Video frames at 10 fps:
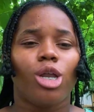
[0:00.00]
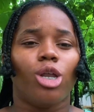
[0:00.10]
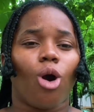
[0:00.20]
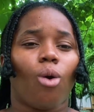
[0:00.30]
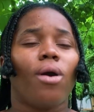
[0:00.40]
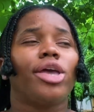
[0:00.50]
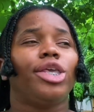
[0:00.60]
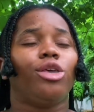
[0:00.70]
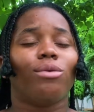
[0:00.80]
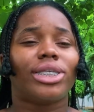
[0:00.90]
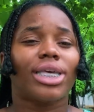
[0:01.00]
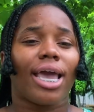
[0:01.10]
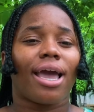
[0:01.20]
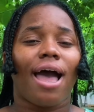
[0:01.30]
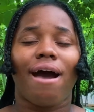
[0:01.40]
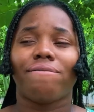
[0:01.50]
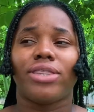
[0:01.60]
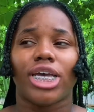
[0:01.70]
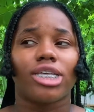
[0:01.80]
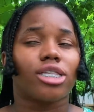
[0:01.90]
Now, Utech have
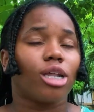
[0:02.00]
this